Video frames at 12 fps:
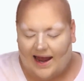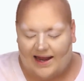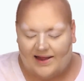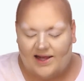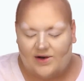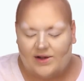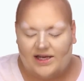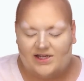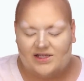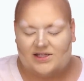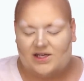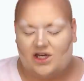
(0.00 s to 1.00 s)
And I literally
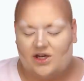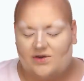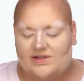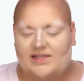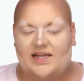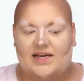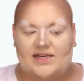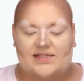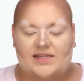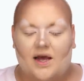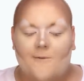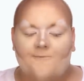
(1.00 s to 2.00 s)
just use
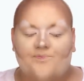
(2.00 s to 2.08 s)
this